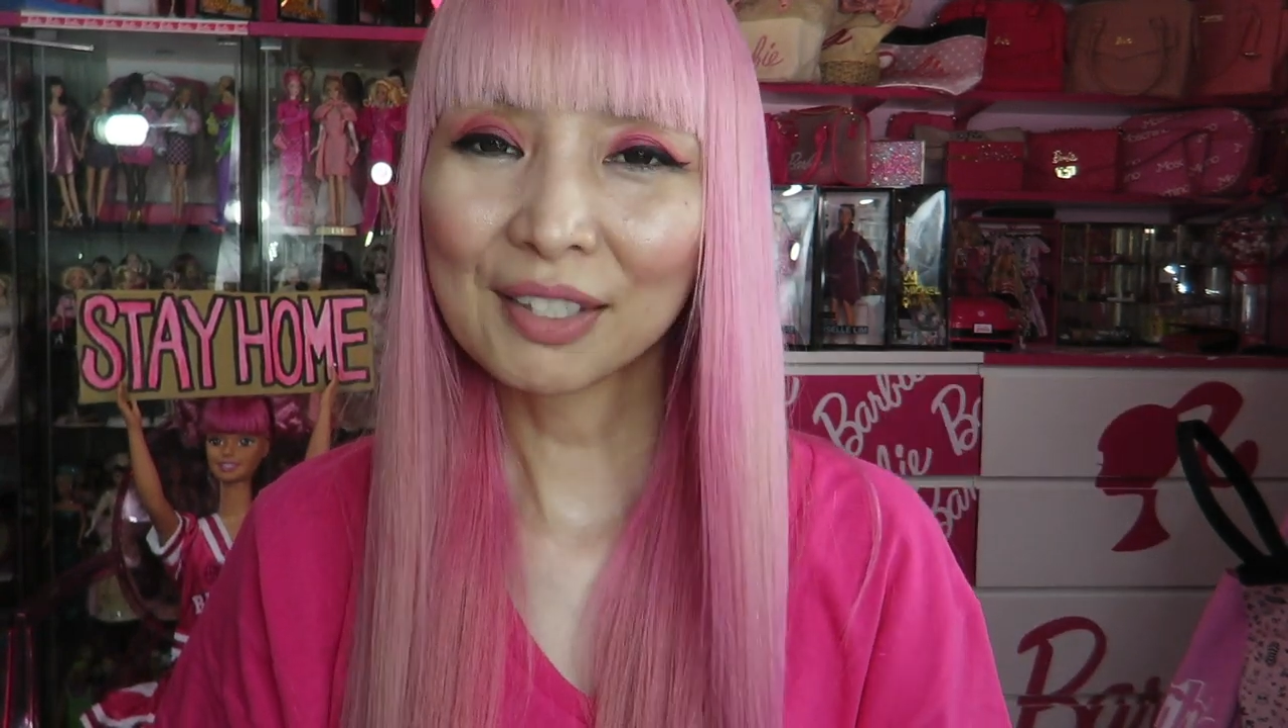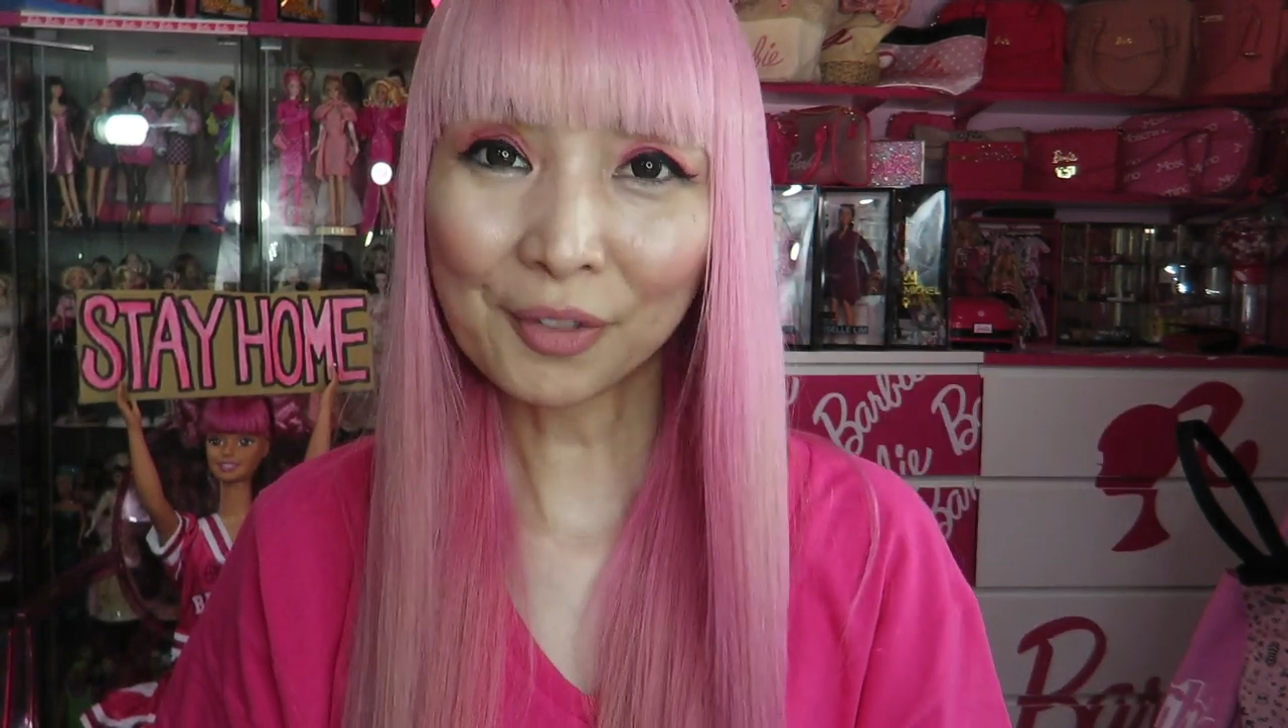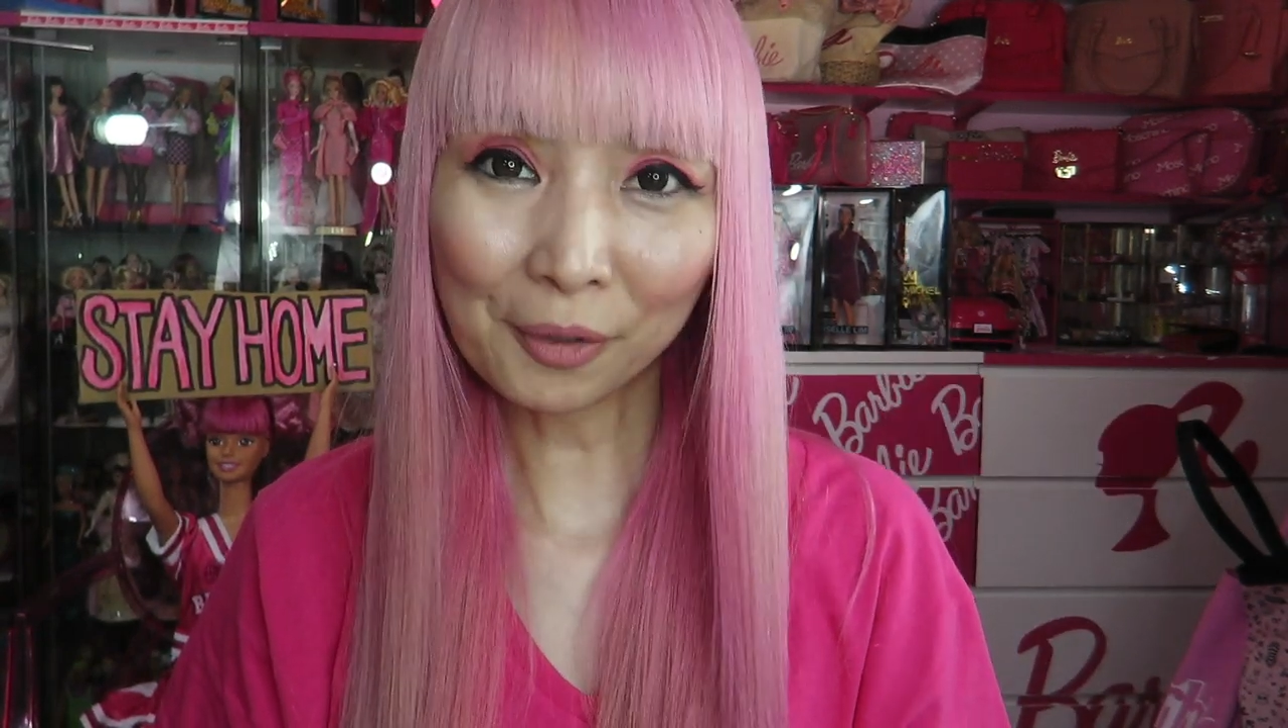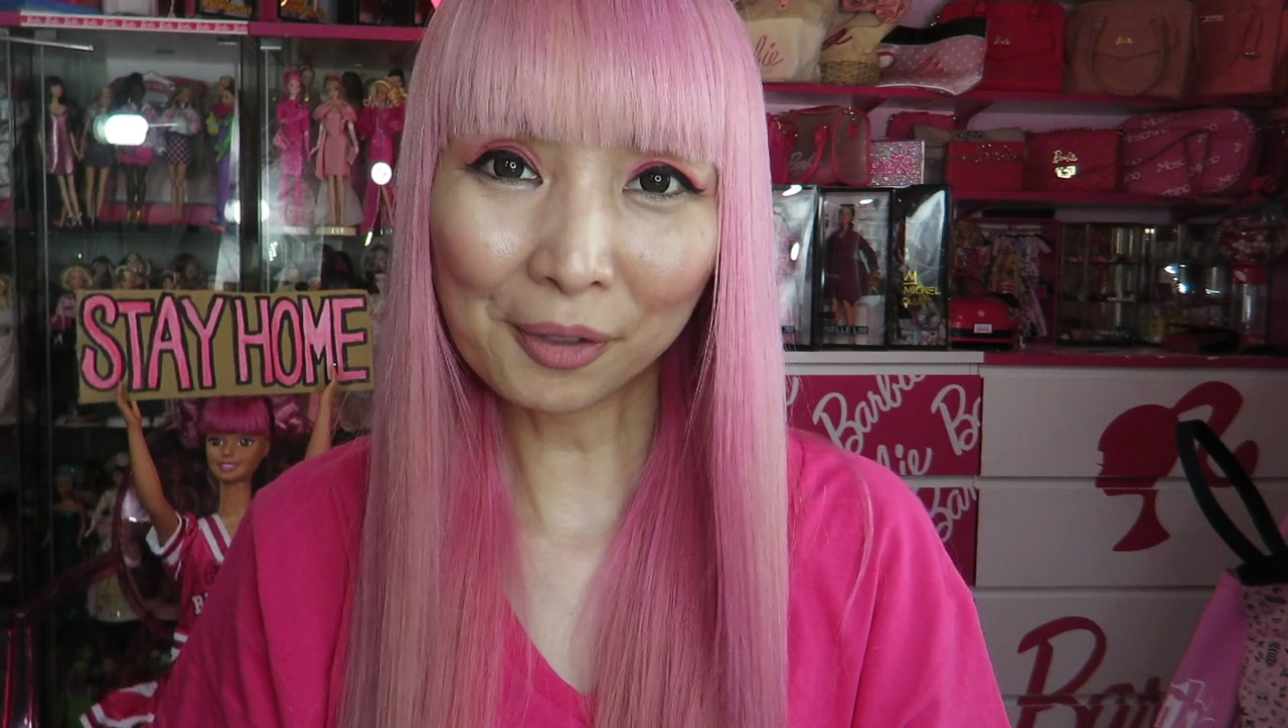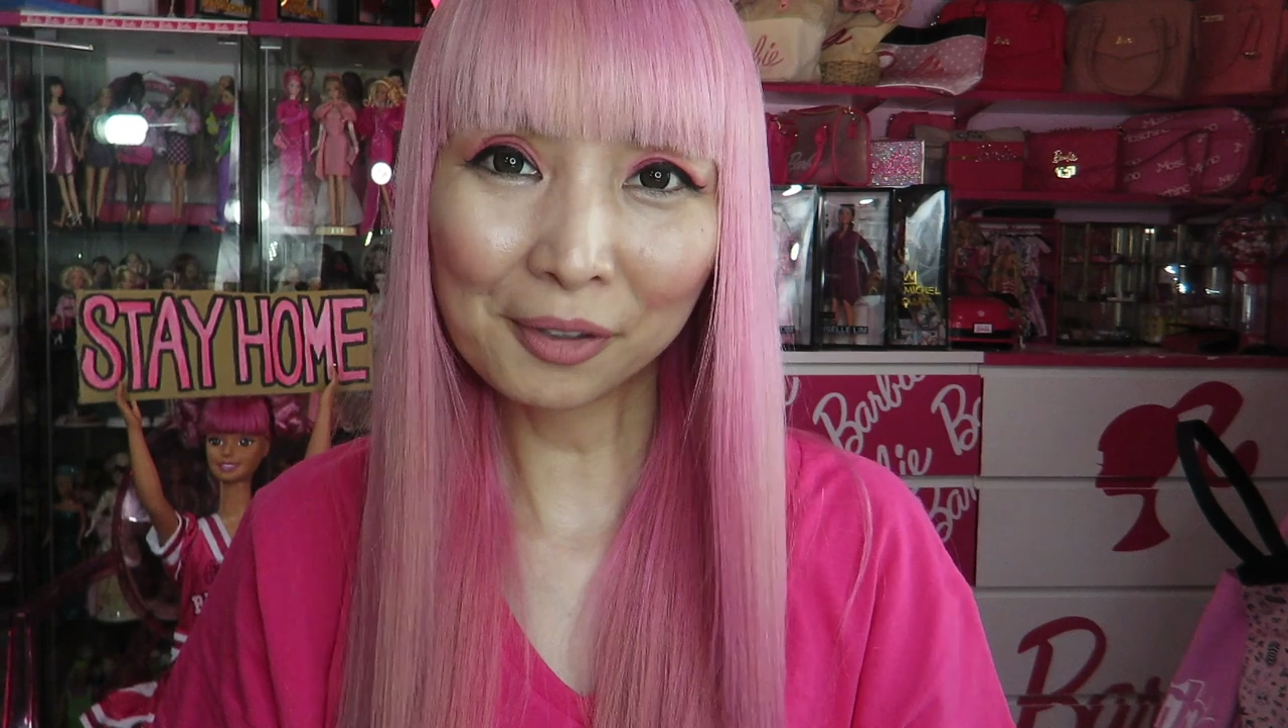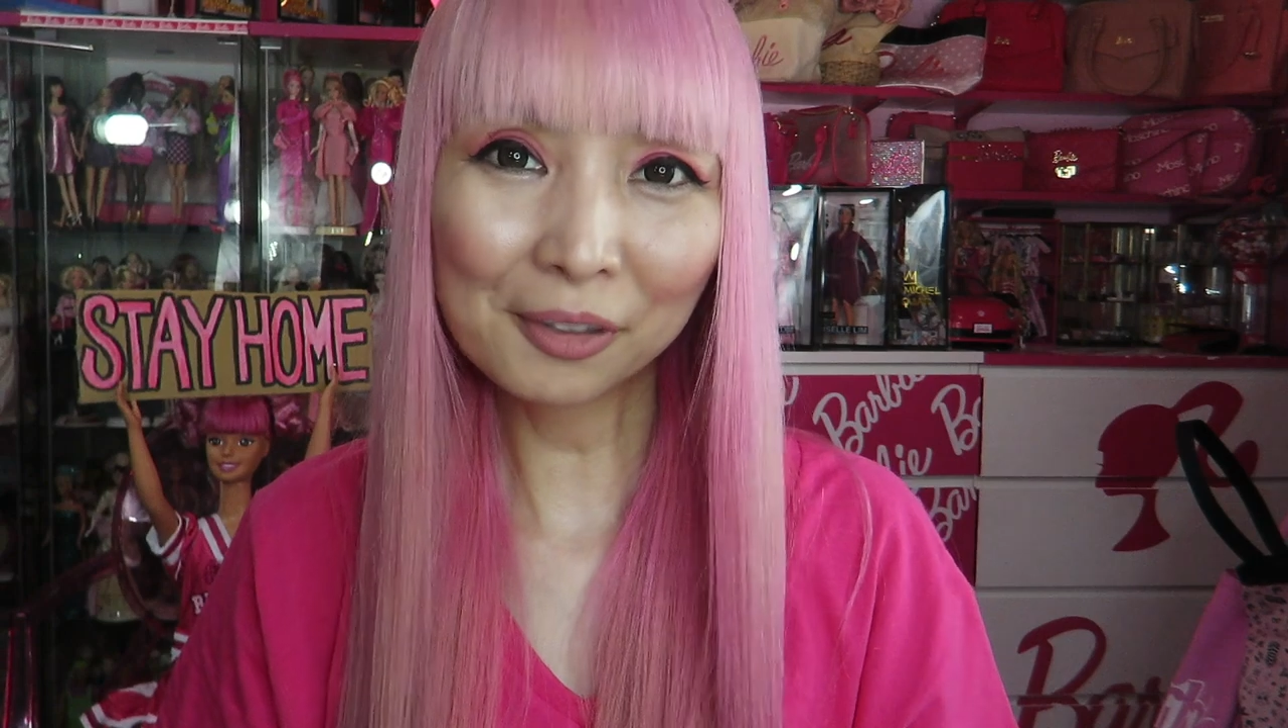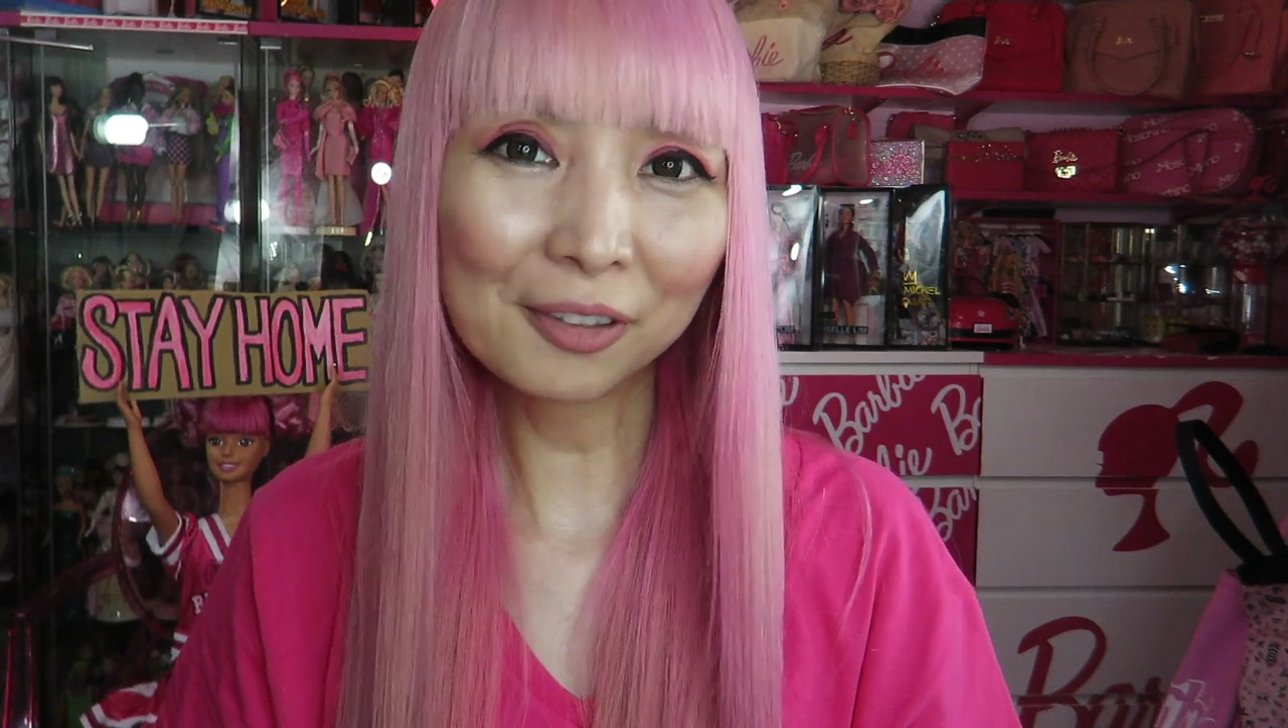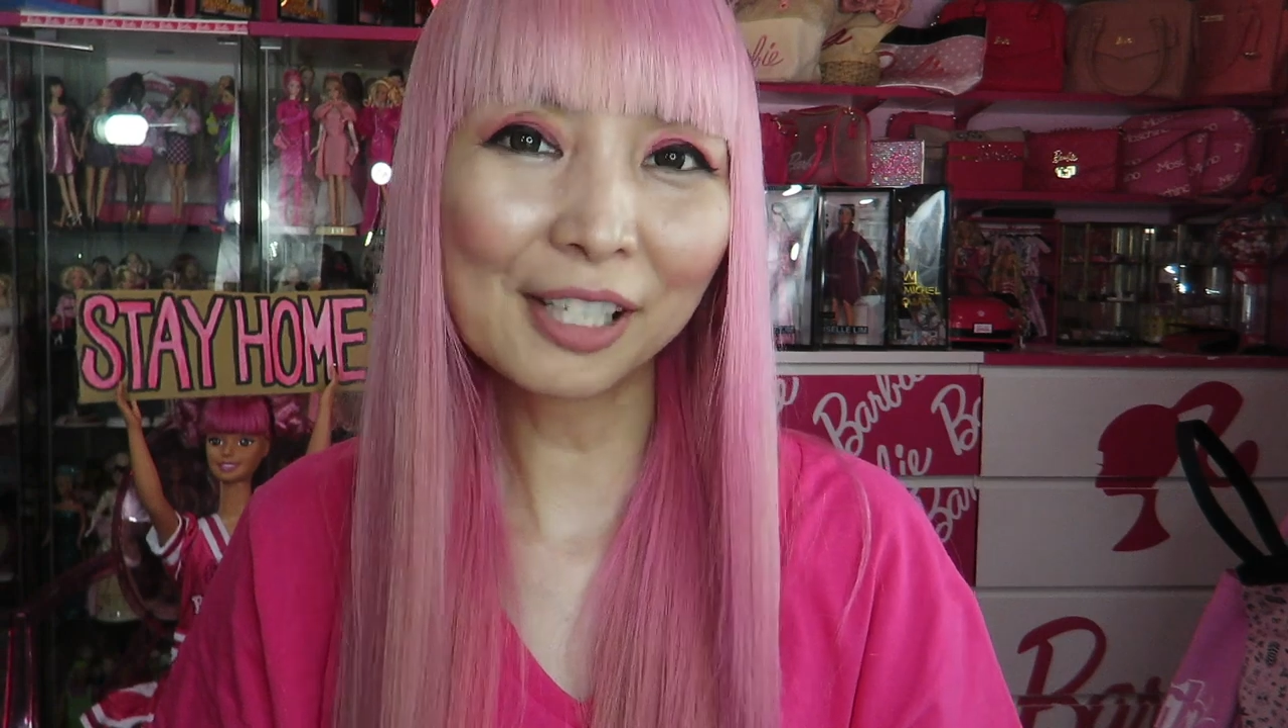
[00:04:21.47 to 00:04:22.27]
So